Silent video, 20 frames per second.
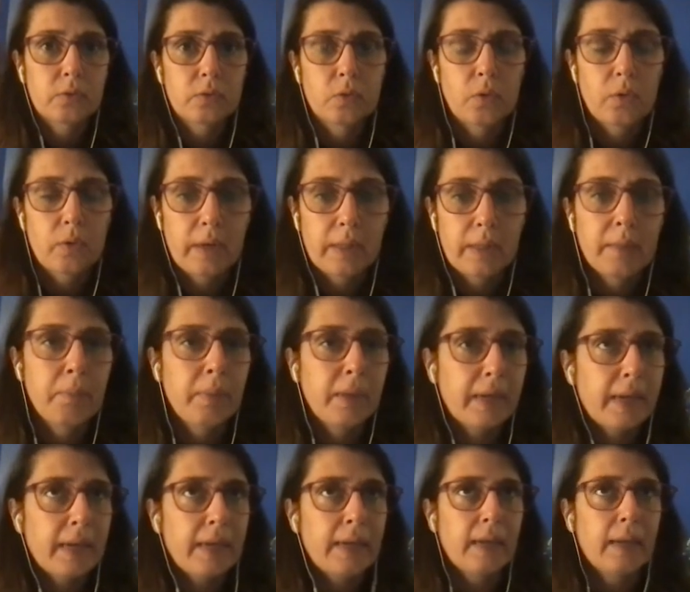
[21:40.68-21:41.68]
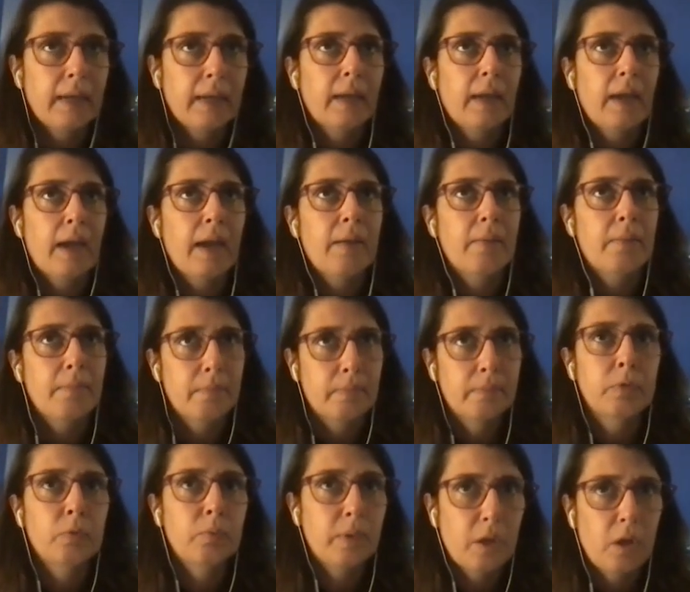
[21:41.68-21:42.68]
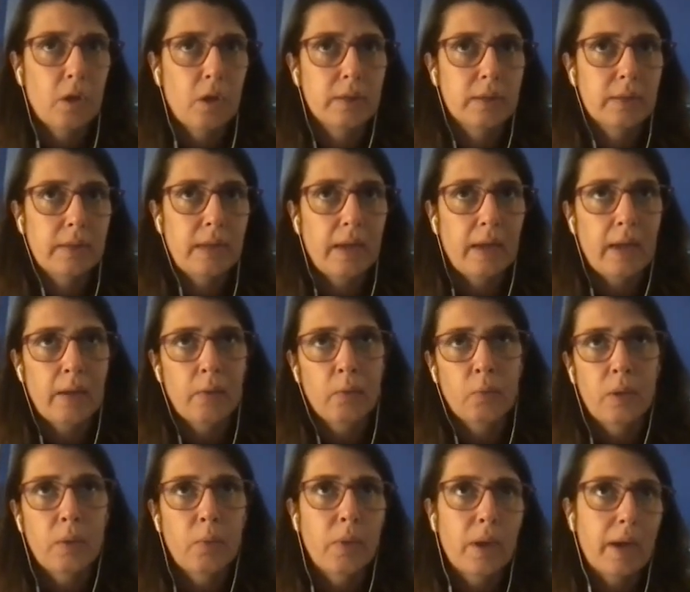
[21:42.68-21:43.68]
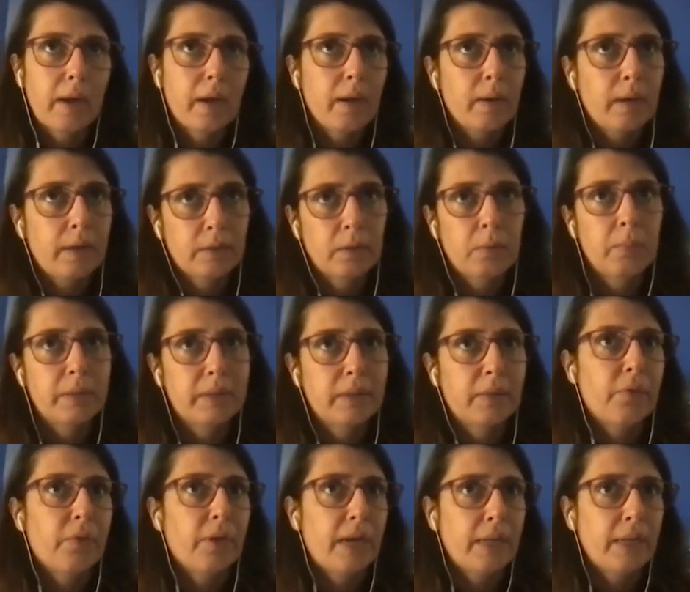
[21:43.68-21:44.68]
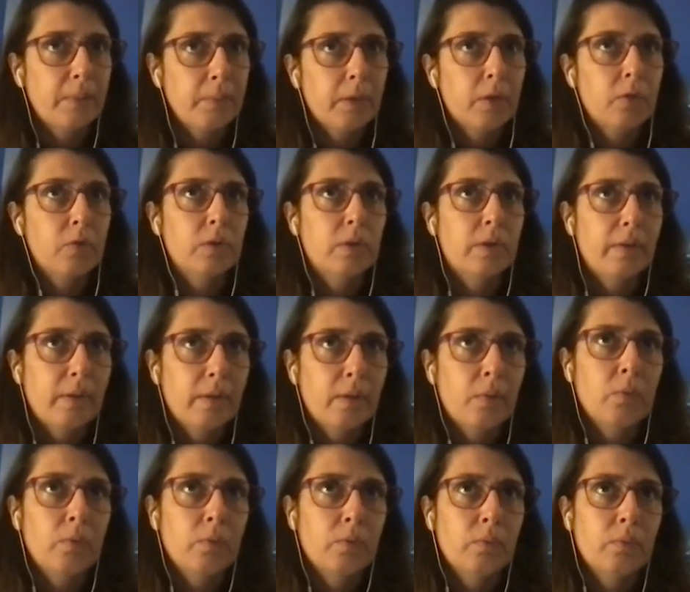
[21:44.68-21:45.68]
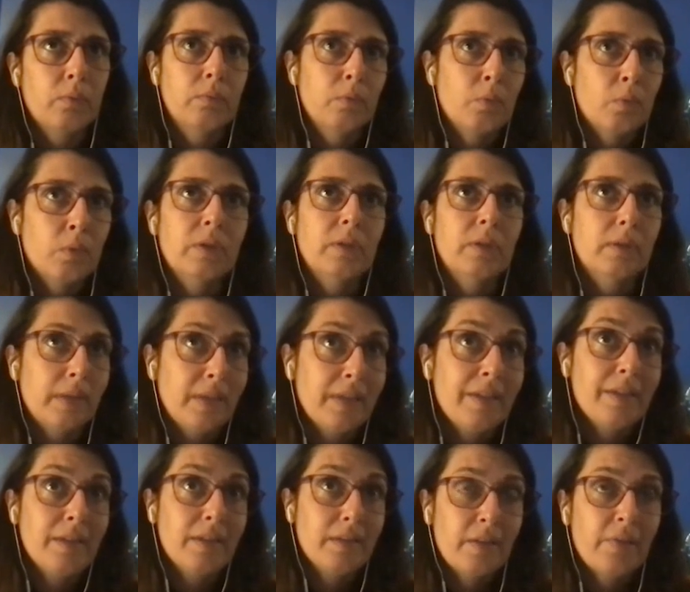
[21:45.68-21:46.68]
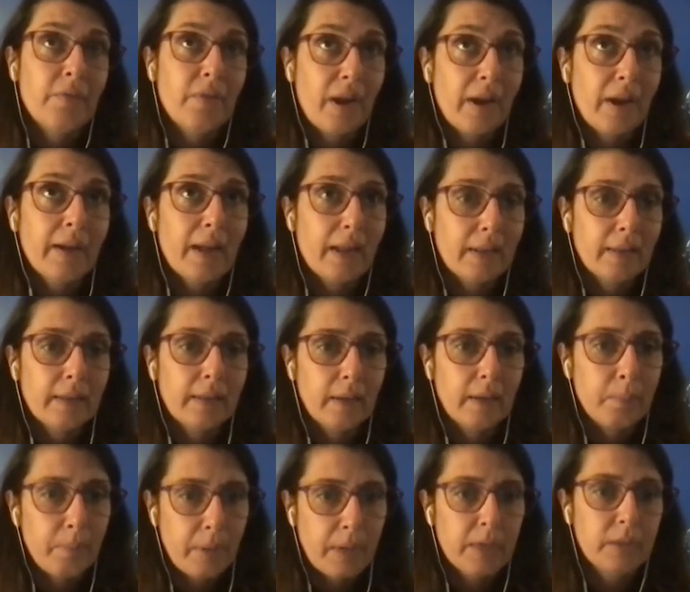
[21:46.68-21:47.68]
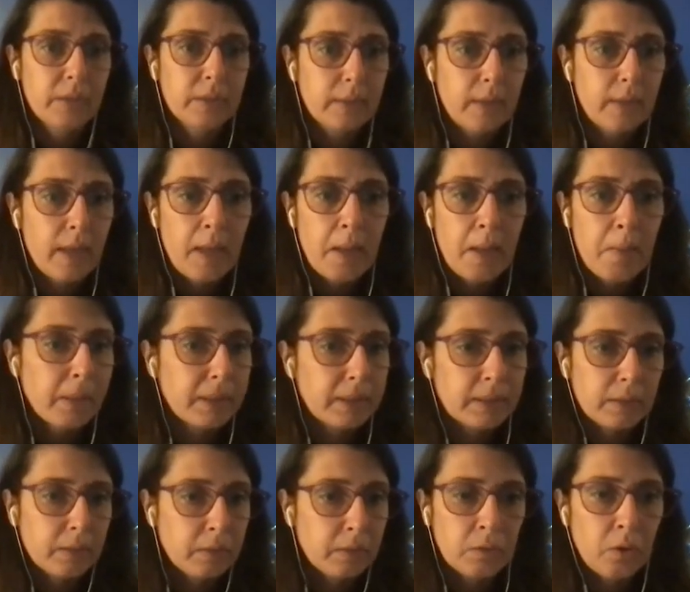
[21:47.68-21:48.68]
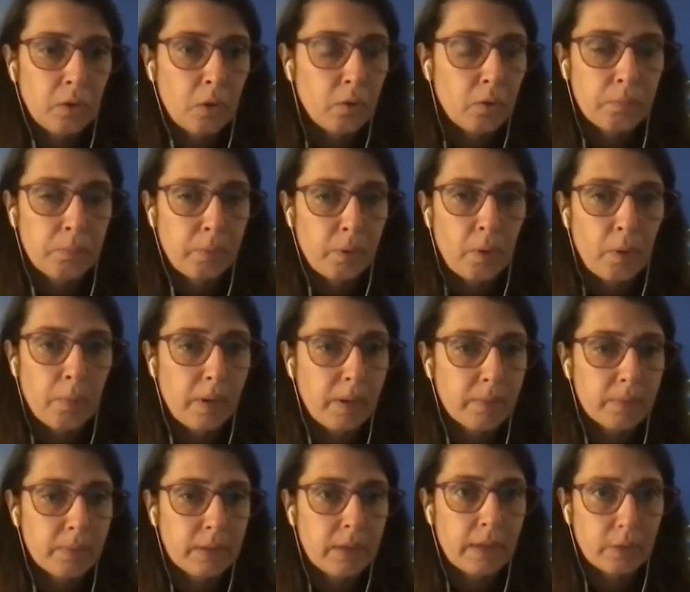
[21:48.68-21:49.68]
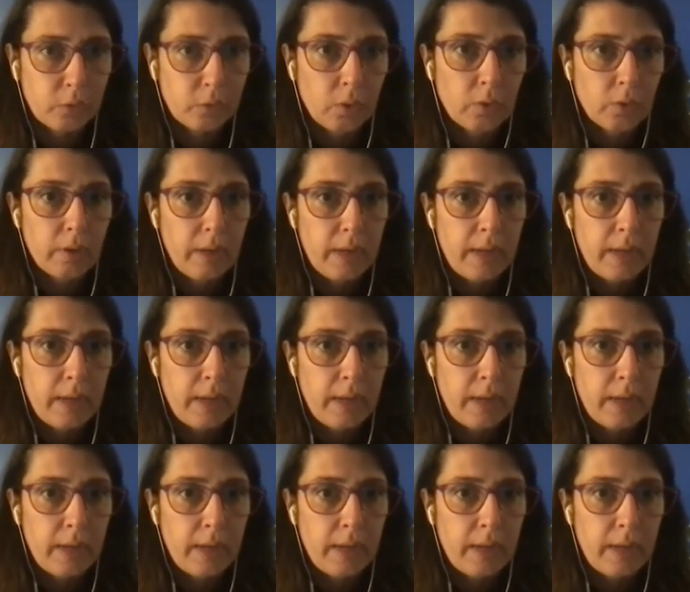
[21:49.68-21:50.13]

So at the beginning, to be honest, we were a little bit afraid because he is a very elderly patient, but no problems at all.